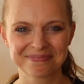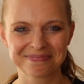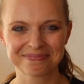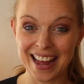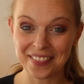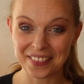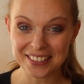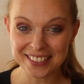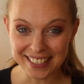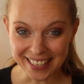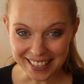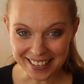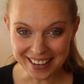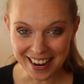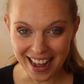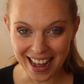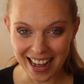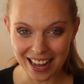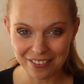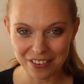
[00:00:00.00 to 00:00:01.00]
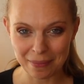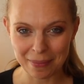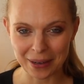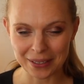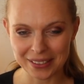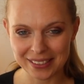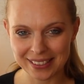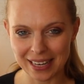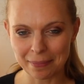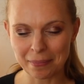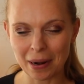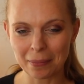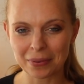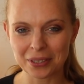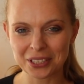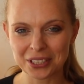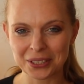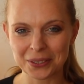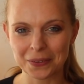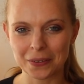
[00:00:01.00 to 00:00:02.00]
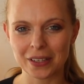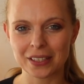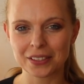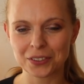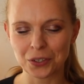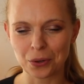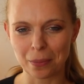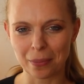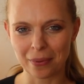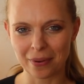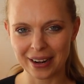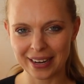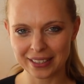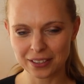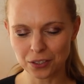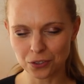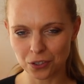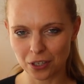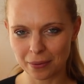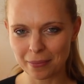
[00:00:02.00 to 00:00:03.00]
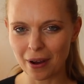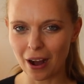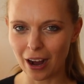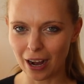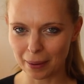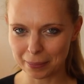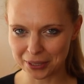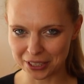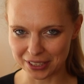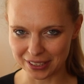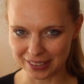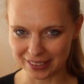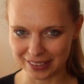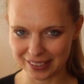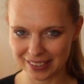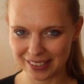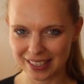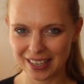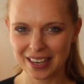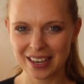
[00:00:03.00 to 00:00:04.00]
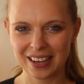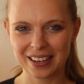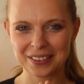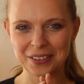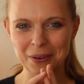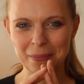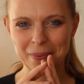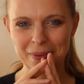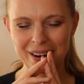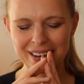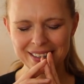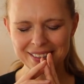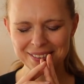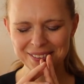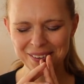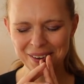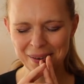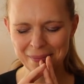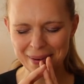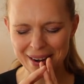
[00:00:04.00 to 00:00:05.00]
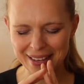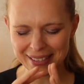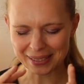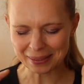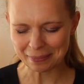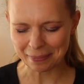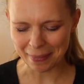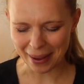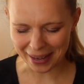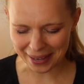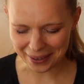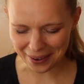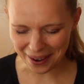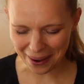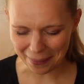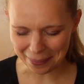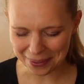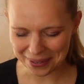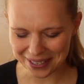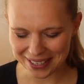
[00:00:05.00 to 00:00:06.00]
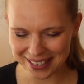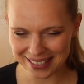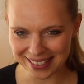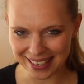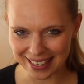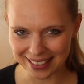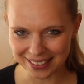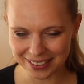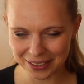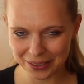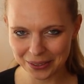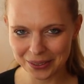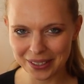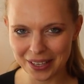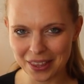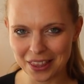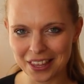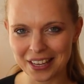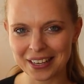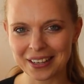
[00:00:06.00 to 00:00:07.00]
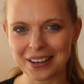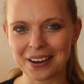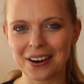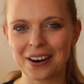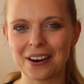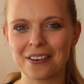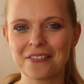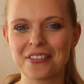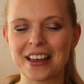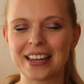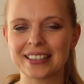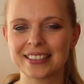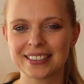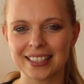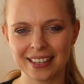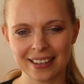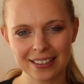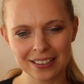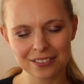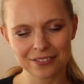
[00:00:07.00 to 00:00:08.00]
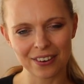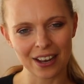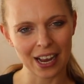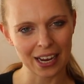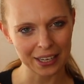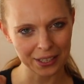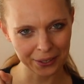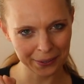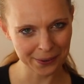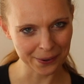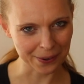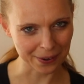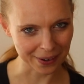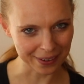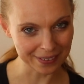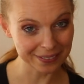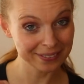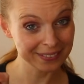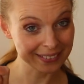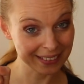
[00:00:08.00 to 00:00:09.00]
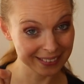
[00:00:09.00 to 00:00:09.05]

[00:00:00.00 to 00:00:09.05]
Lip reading: And the second half about step number 2 is you brainstorm options. You brainstorm as many options as you can think of that satisfy your,